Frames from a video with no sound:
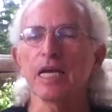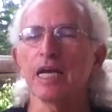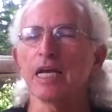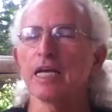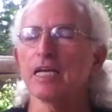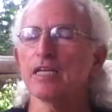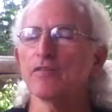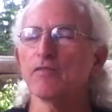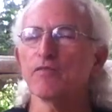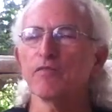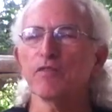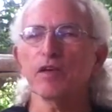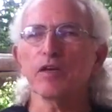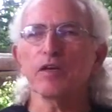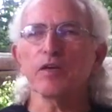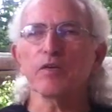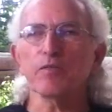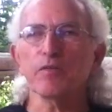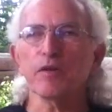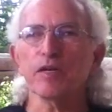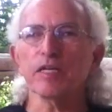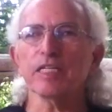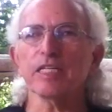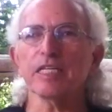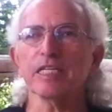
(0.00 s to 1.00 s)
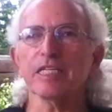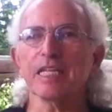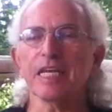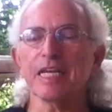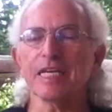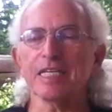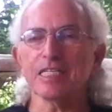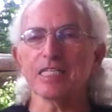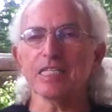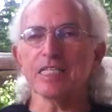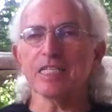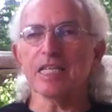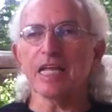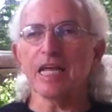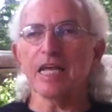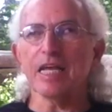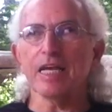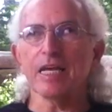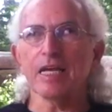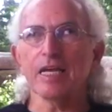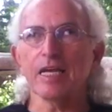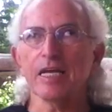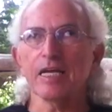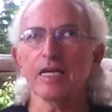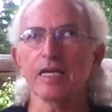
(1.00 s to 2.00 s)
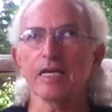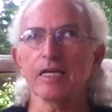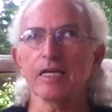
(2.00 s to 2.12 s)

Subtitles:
It's very rare that they say